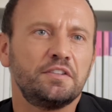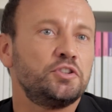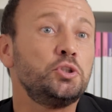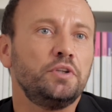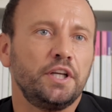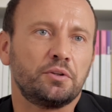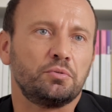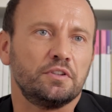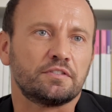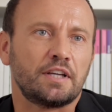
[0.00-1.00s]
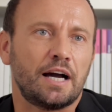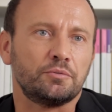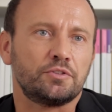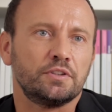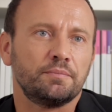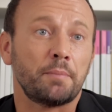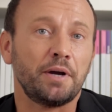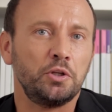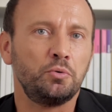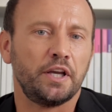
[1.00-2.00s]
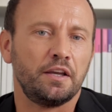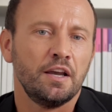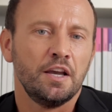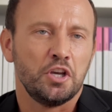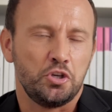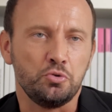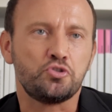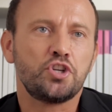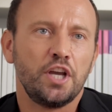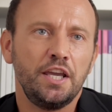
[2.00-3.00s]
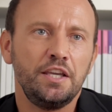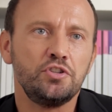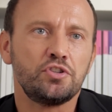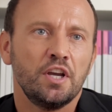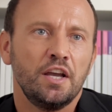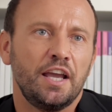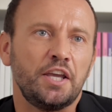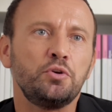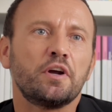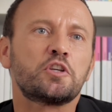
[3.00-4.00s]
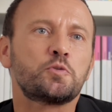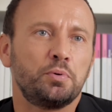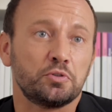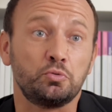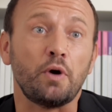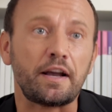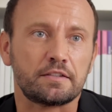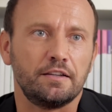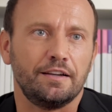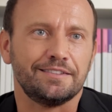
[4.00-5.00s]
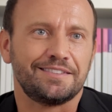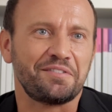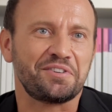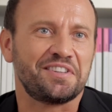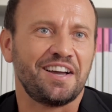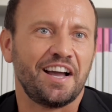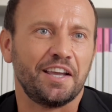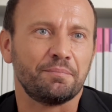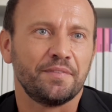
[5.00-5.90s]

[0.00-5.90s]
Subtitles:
is unique to this country. And by the way, you change and you are exposed to excellence every time.